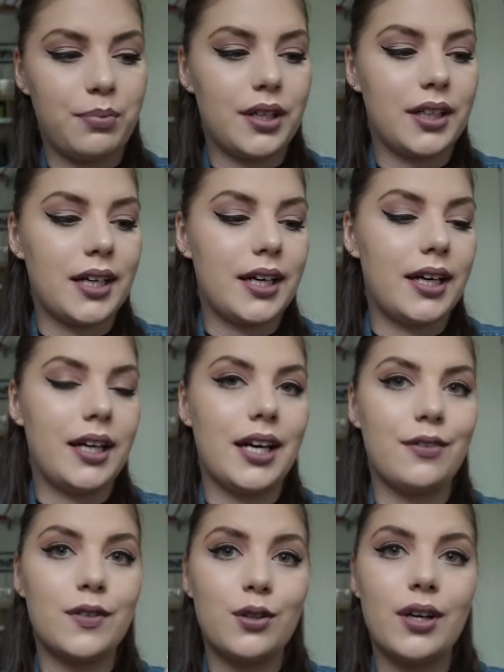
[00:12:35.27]
but I
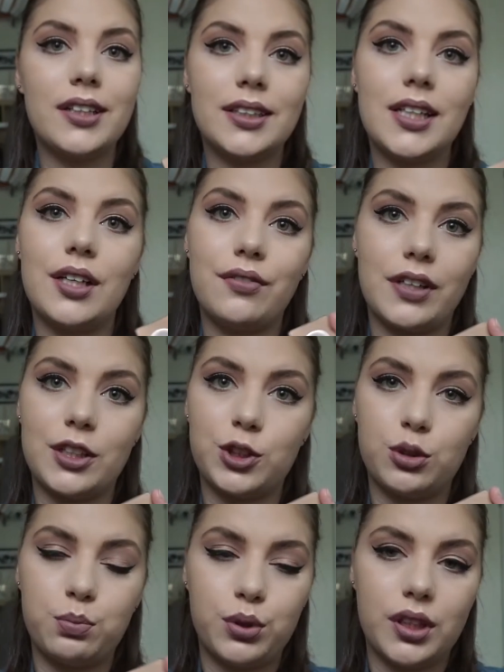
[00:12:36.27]
have no idea if I
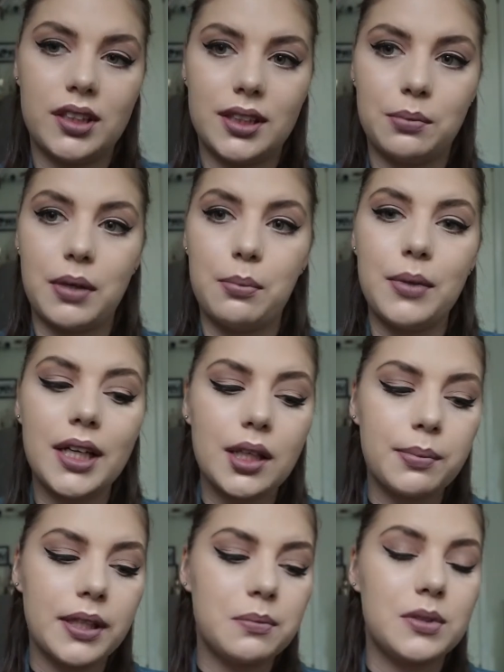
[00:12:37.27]
should put it in my
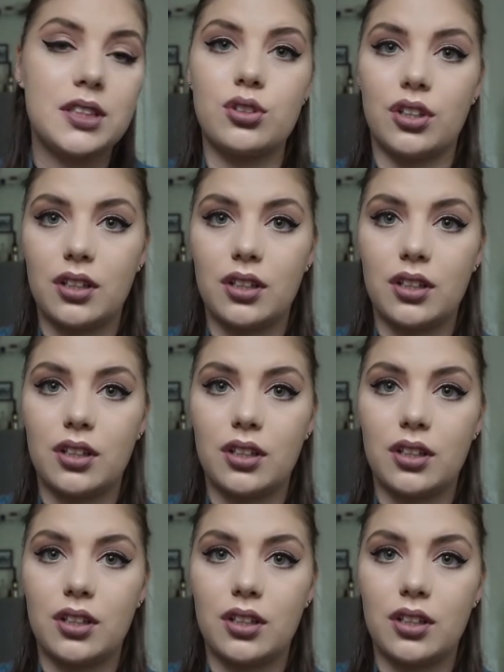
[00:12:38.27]
makeup empties or